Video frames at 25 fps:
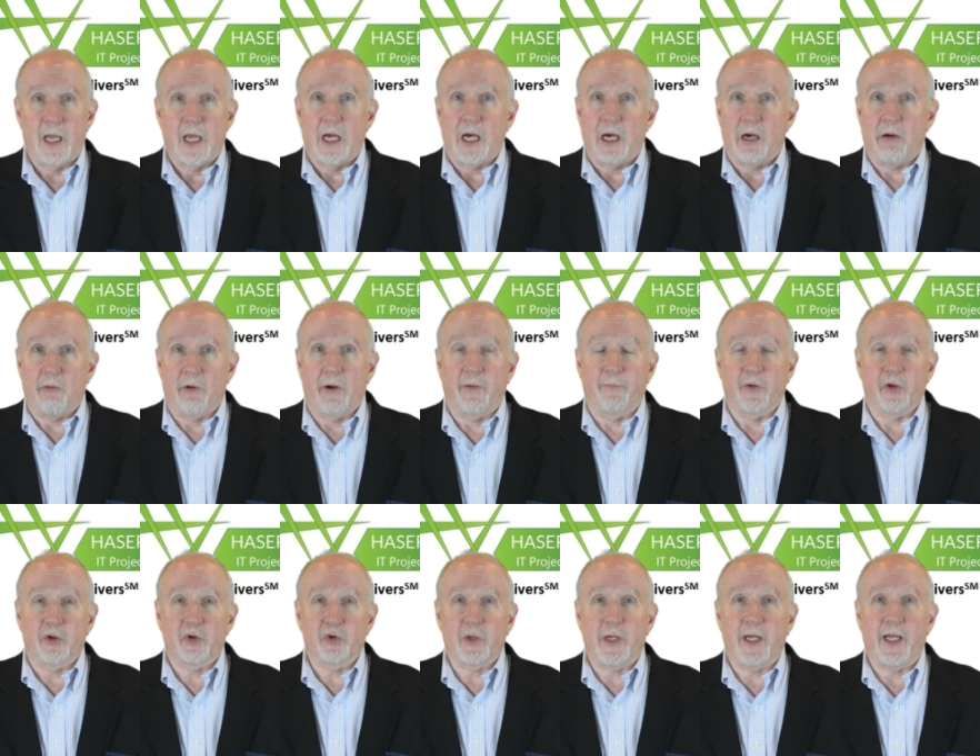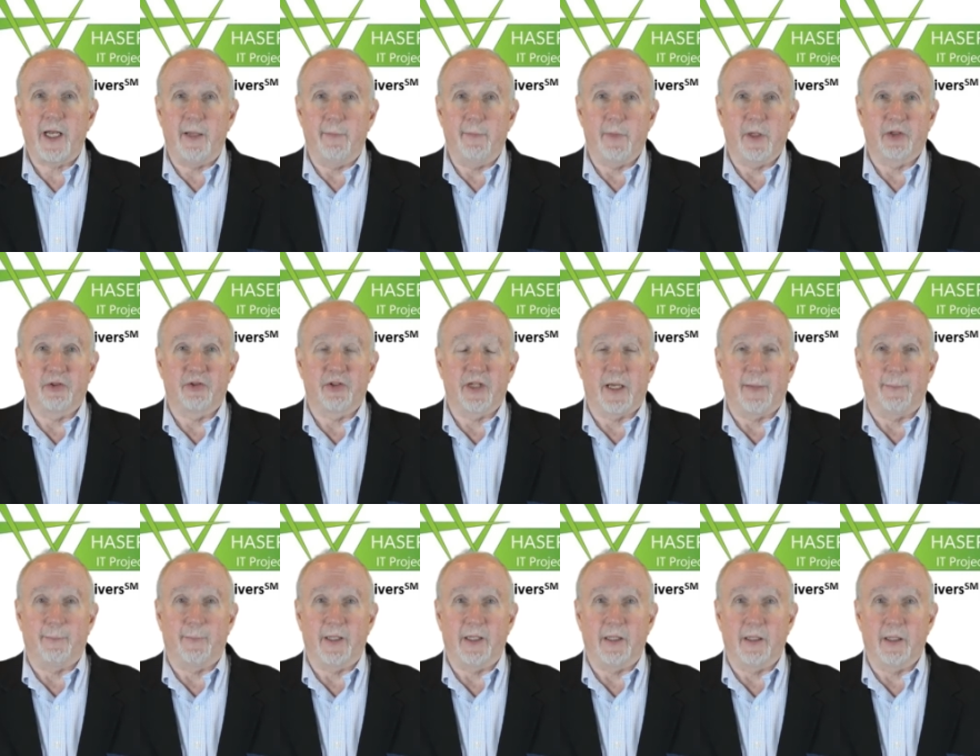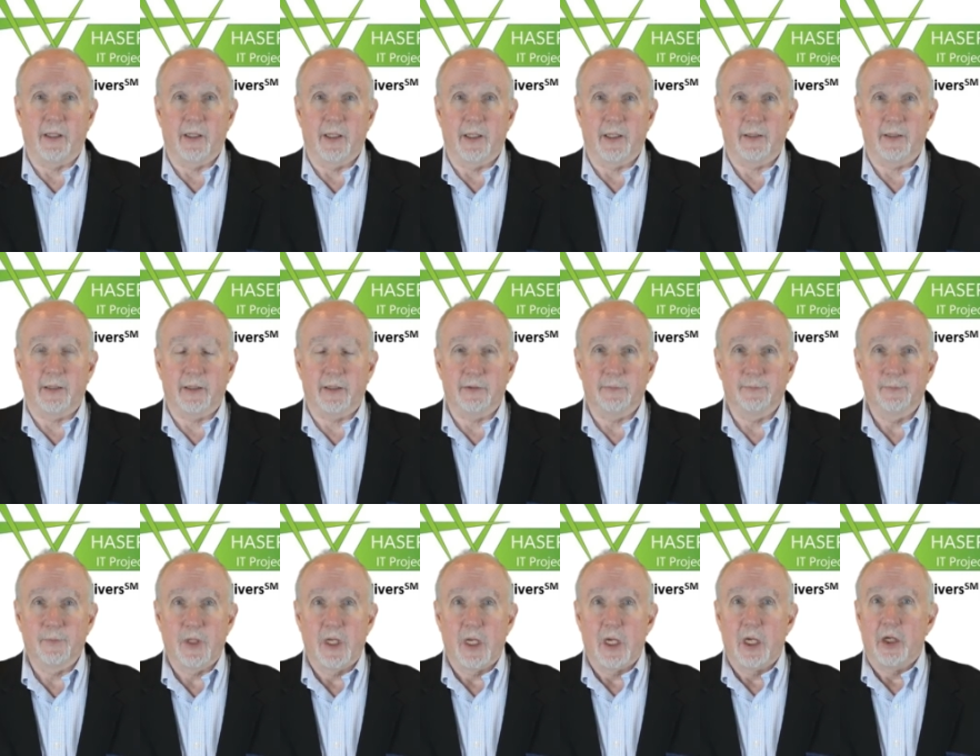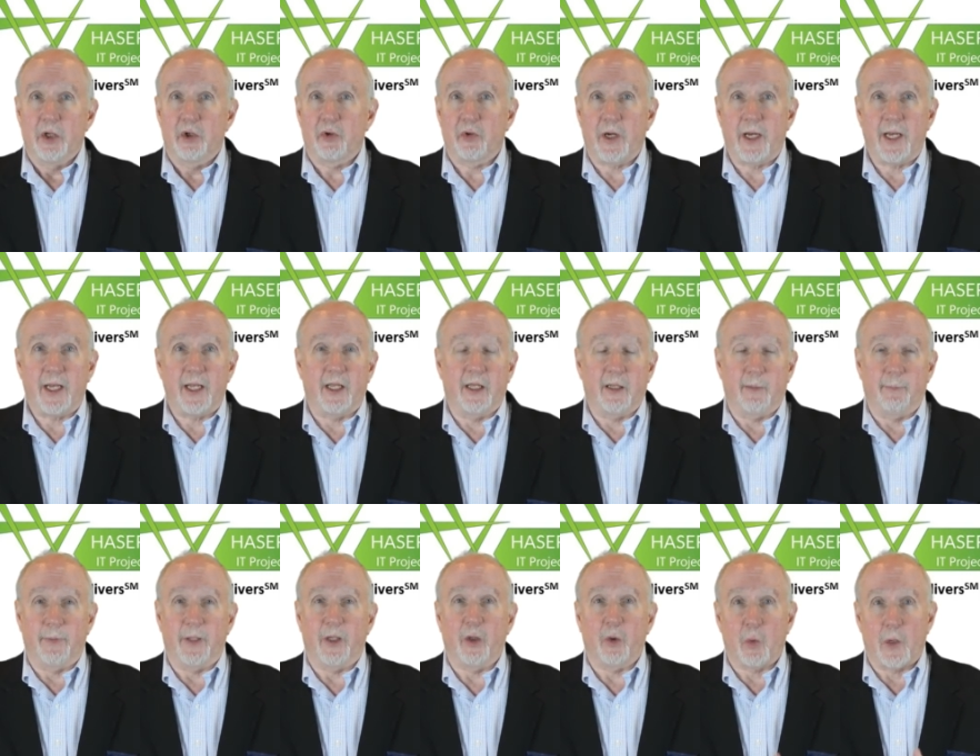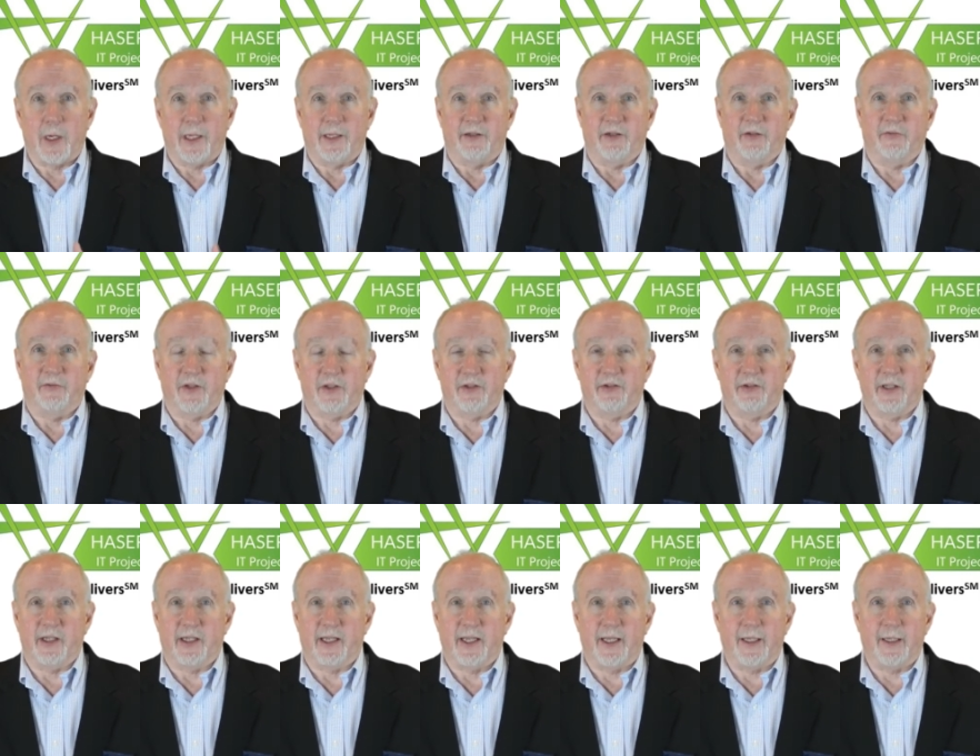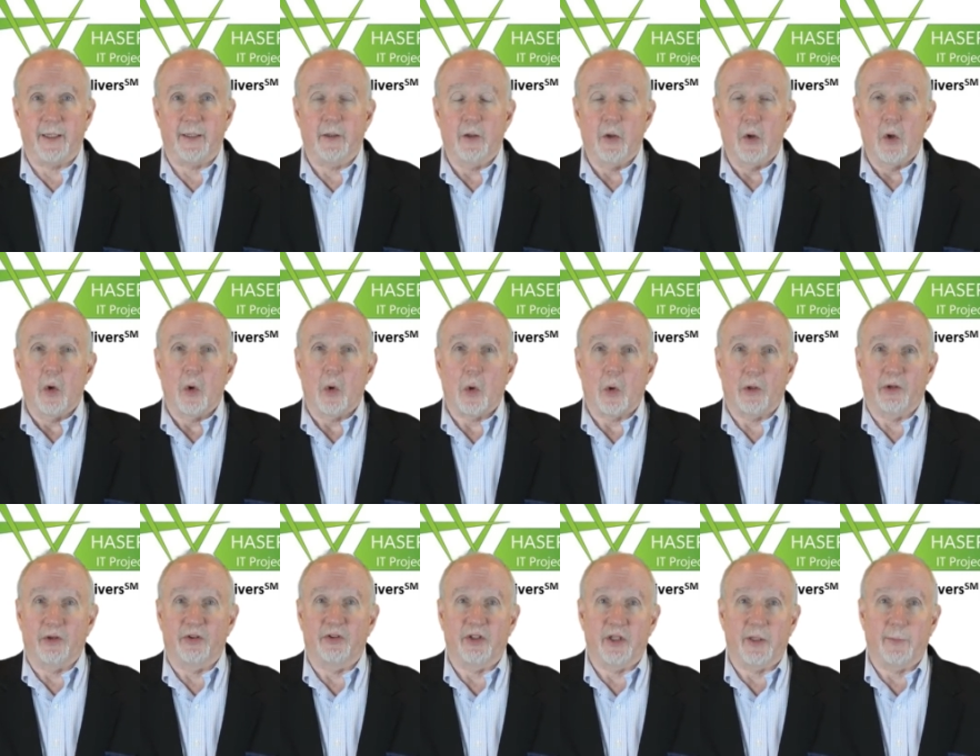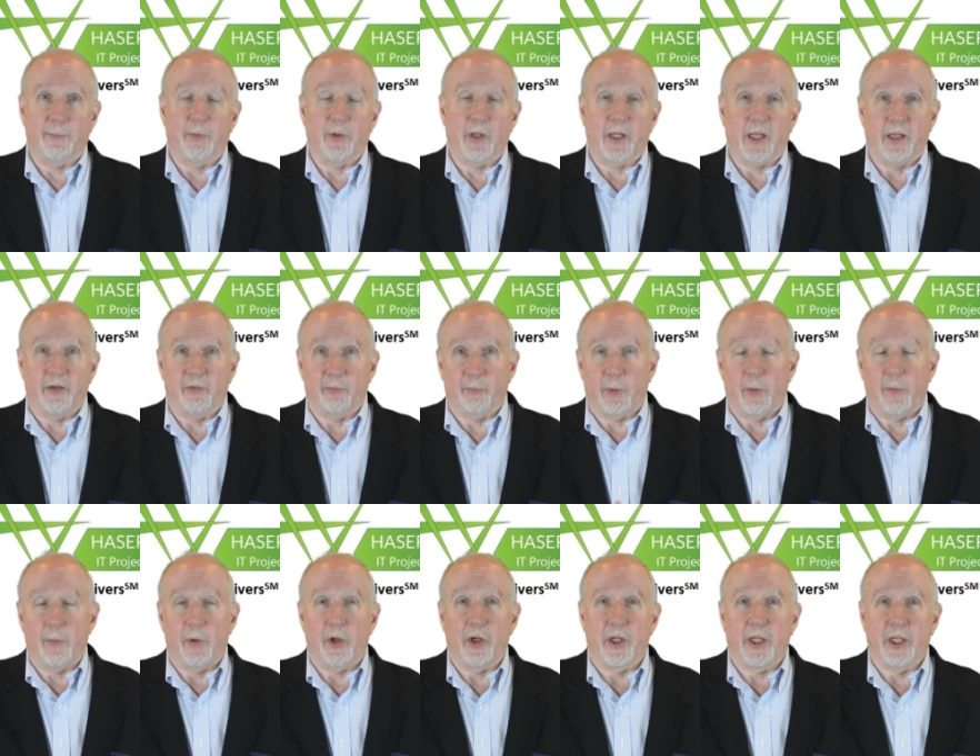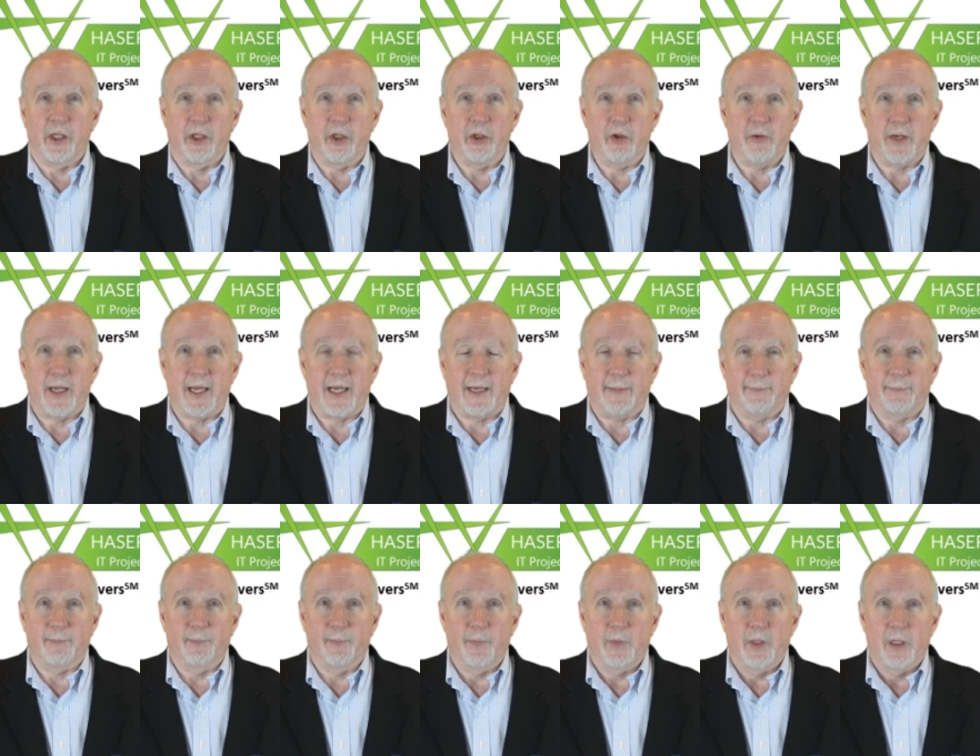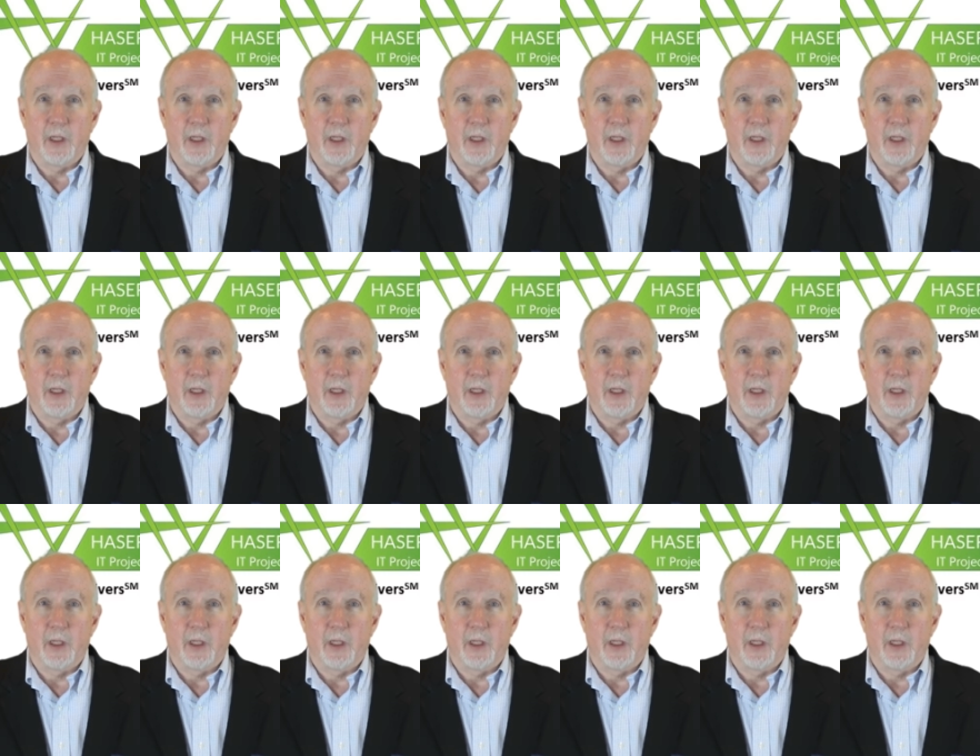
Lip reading: However, training must not be neglected. Training can be quite sophisticated or as simple as promoting a new app.